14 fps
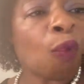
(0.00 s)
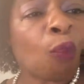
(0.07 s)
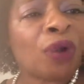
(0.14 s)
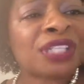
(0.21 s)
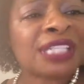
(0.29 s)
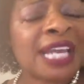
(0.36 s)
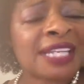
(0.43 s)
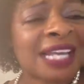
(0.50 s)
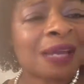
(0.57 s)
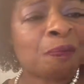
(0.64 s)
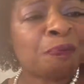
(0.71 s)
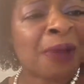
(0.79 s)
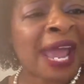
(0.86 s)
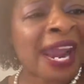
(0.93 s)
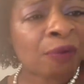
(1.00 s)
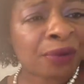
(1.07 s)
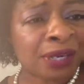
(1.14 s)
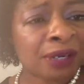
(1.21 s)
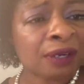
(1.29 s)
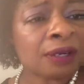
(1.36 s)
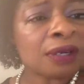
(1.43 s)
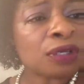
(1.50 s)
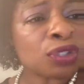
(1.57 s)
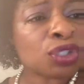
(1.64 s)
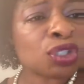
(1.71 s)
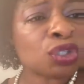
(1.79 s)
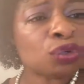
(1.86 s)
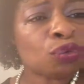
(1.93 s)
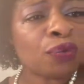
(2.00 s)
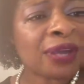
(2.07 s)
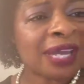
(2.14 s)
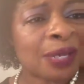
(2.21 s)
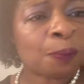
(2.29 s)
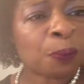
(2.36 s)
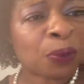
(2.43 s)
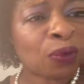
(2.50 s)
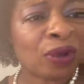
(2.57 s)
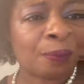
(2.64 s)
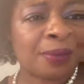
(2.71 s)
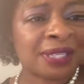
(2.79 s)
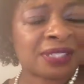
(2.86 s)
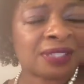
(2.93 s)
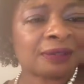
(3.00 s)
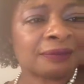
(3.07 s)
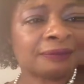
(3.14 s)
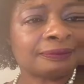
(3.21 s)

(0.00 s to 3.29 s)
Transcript: which is a barrier to employment.